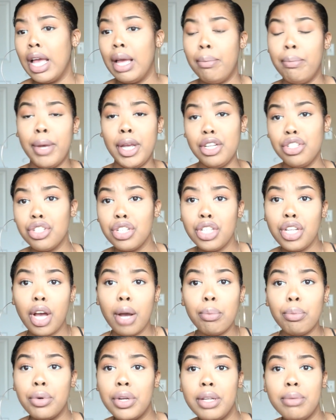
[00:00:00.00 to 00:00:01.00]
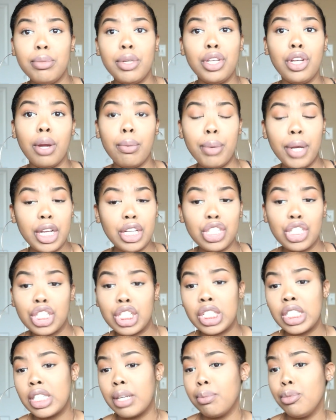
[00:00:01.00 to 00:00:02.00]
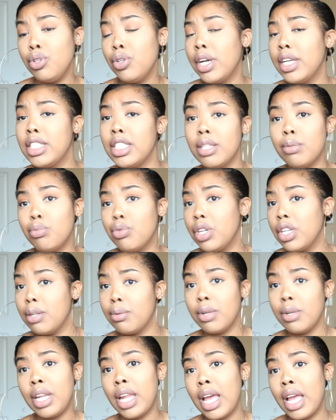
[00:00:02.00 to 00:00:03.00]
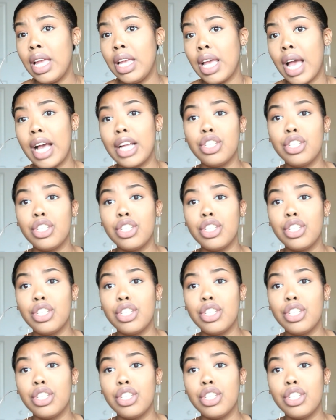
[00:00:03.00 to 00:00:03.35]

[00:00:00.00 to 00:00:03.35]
and make sure y'all bring me your pictures. Some of you guys didn't bring them today.